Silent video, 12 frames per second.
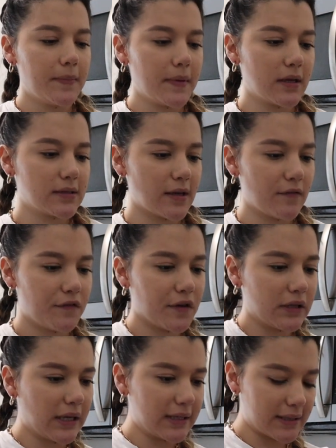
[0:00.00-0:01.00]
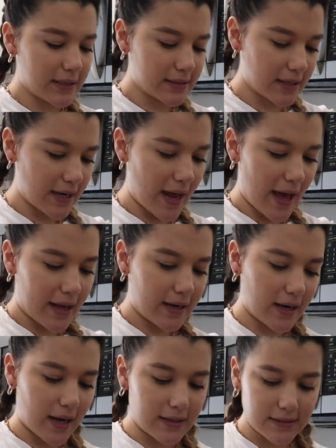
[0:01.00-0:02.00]
because I feel like that's gonna add a
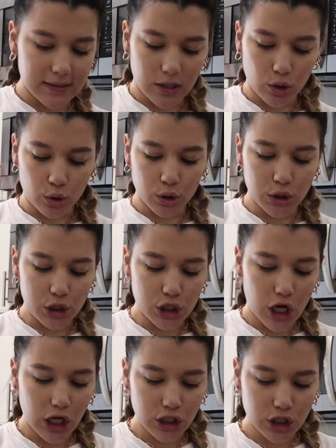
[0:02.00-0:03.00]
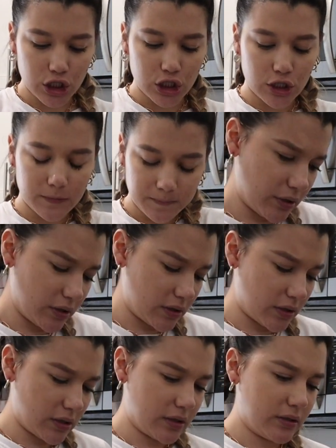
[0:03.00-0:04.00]
nice little touch. Put
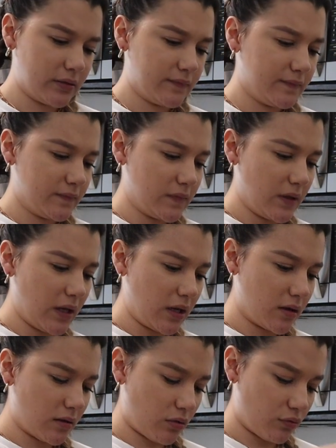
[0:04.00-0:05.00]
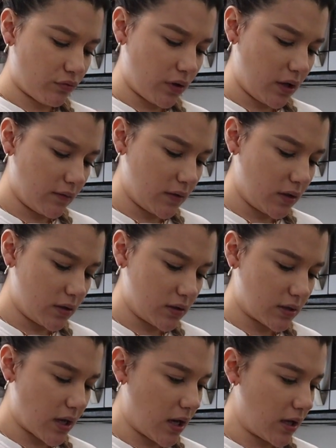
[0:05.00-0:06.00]
like 3 of
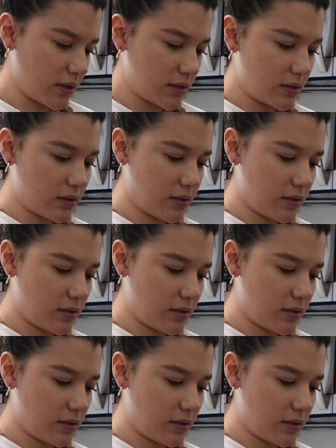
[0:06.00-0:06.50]
these guys.